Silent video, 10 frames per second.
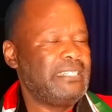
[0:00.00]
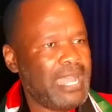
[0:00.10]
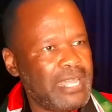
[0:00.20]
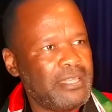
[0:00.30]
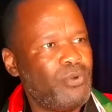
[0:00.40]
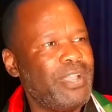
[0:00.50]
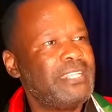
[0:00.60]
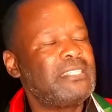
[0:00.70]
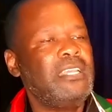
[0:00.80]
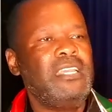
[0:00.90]
In other
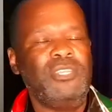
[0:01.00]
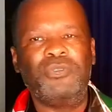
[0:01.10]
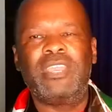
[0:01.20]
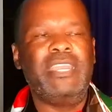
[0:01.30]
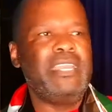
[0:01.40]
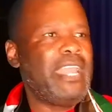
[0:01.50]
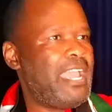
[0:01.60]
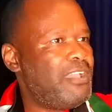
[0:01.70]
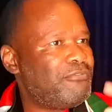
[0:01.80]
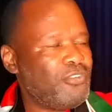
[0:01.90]
words, you can
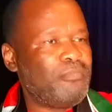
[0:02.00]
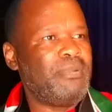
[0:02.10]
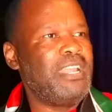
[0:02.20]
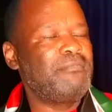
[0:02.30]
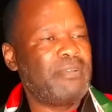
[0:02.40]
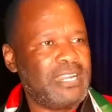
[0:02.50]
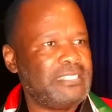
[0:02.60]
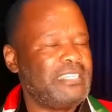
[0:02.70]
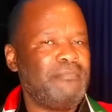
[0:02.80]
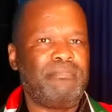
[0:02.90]
have your black
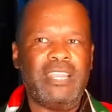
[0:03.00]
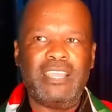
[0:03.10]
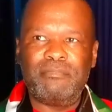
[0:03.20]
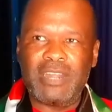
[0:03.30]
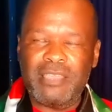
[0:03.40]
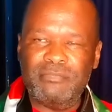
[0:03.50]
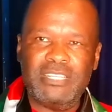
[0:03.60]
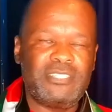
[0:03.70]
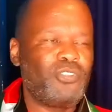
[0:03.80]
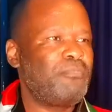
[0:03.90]
president, black prime
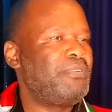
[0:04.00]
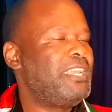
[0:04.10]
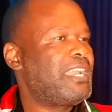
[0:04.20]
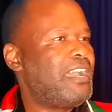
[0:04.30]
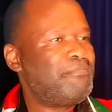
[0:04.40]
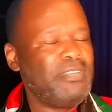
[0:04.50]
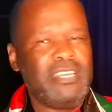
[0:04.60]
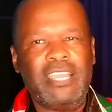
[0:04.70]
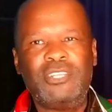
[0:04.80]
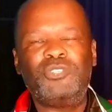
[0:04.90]
minister, your black
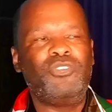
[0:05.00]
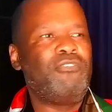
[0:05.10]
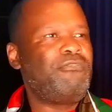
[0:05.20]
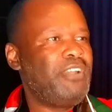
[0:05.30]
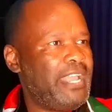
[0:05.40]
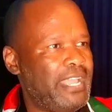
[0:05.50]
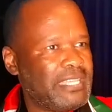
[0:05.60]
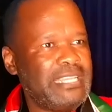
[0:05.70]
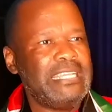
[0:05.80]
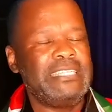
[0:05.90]
cabinet, your
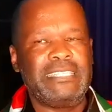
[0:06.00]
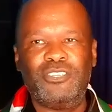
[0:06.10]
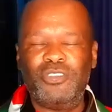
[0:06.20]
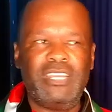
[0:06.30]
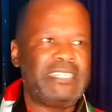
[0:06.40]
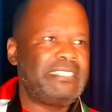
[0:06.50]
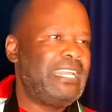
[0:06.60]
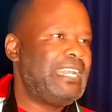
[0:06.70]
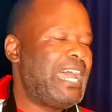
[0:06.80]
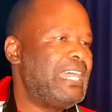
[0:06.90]
flag, sing your
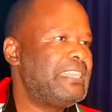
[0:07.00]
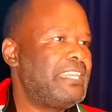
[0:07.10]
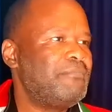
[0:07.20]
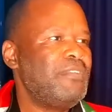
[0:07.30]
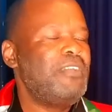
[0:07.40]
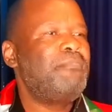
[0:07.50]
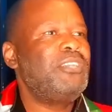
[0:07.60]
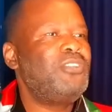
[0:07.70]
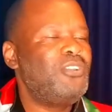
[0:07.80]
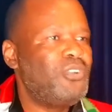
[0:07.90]
national anthem,
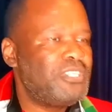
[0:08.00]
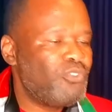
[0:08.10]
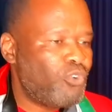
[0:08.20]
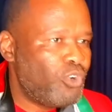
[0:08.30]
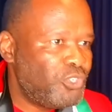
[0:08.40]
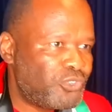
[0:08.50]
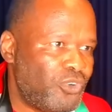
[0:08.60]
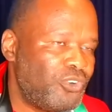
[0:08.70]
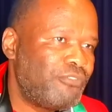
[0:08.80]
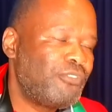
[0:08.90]
but you're not in
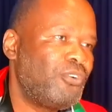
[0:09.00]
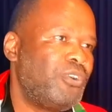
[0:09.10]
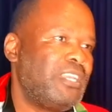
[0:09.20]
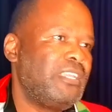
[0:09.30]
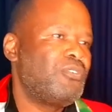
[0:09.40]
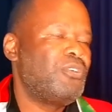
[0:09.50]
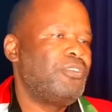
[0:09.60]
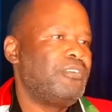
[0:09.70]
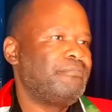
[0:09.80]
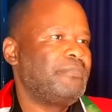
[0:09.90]
control of your own
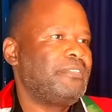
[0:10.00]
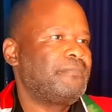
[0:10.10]
economy.